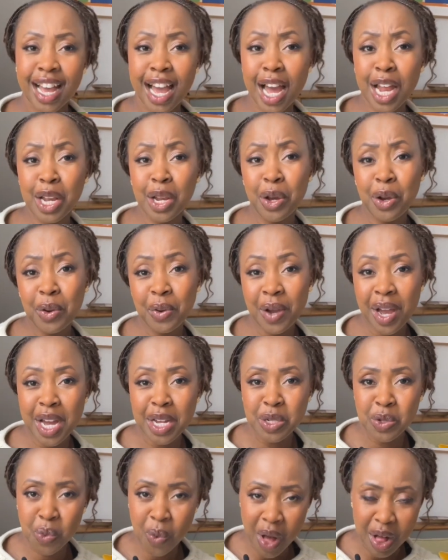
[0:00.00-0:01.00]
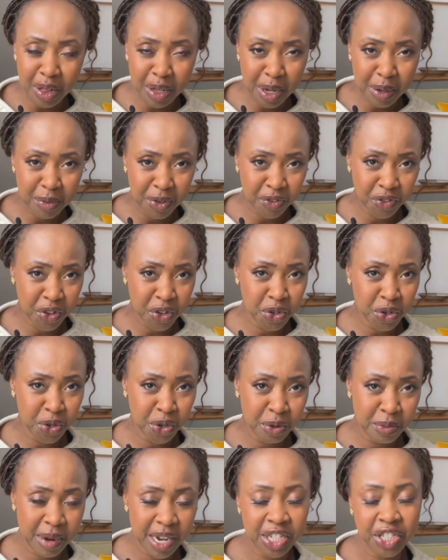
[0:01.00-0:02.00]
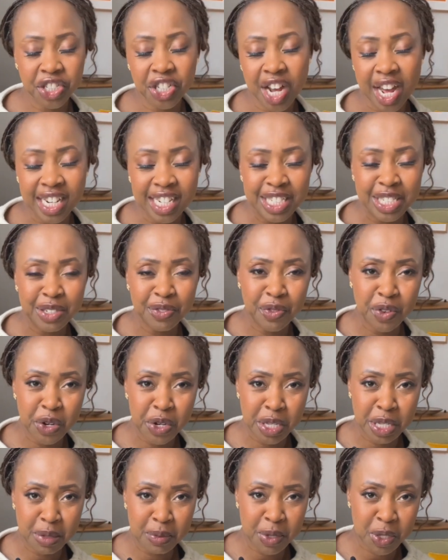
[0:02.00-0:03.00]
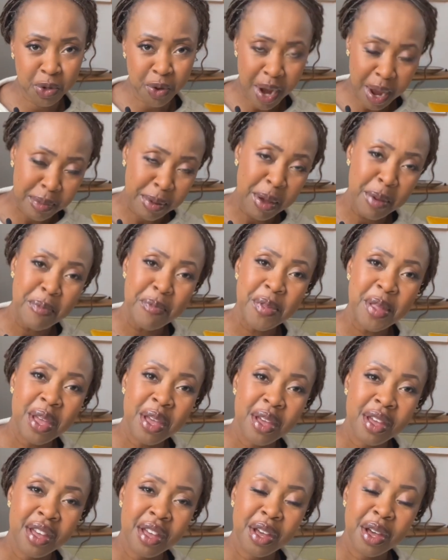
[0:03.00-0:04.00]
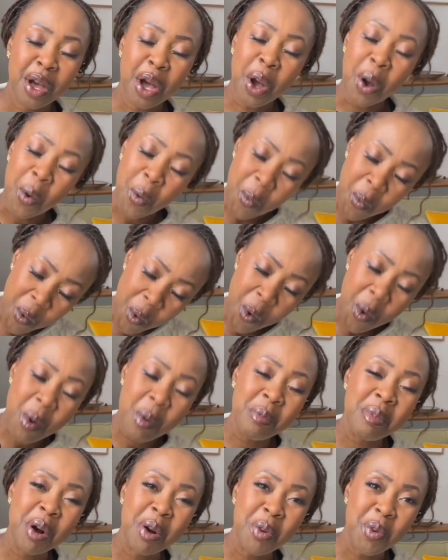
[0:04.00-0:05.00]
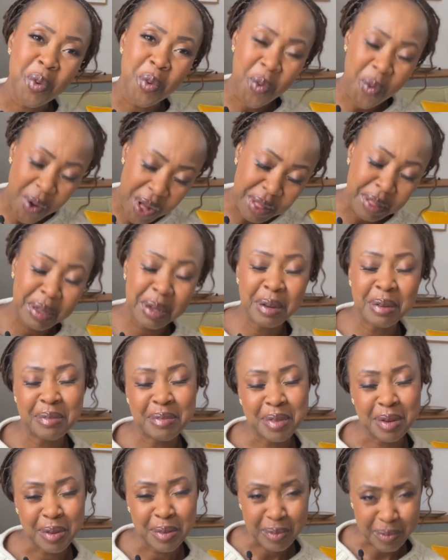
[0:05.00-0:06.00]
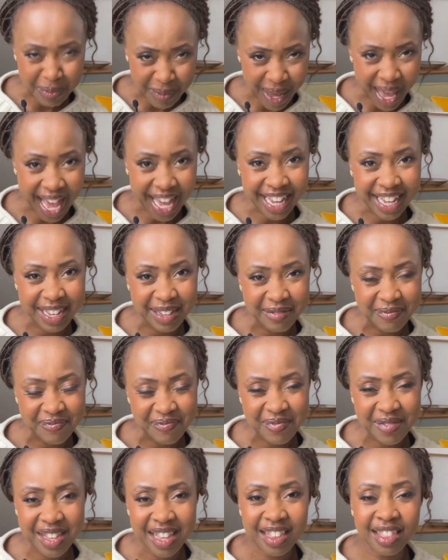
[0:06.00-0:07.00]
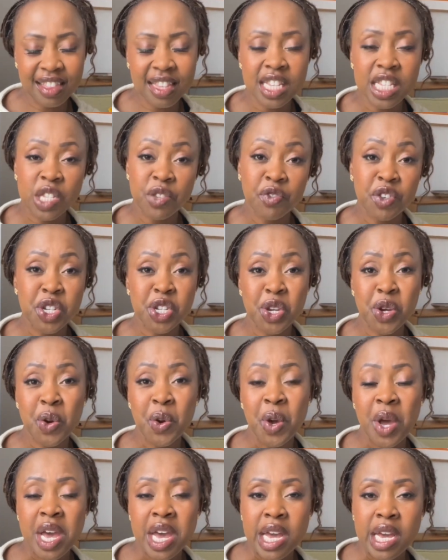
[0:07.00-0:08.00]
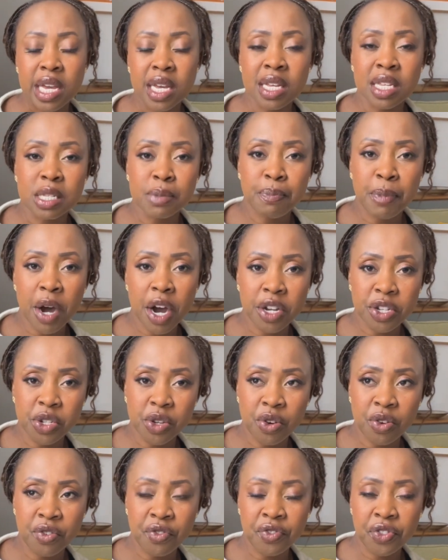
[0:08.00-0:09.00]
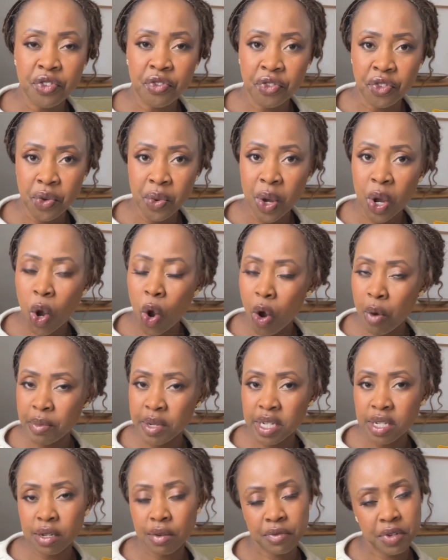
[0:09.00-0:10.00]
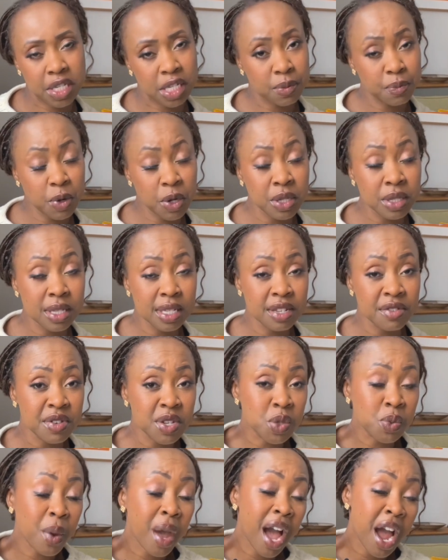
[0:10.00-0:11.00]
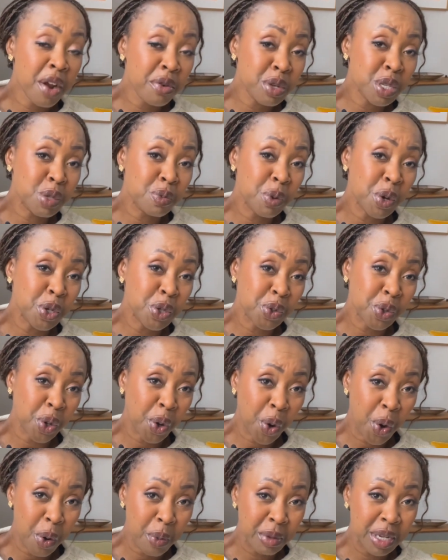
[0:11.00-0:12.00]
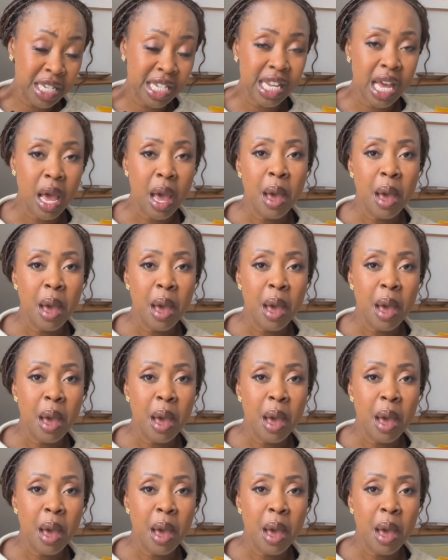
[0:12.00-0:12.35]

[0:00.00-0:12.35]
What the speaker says: Hello and welcome if you're new to my channel, and if you're a subscriber, a warm welcome back. This video is part of the viewer comment response series where I respond to a comment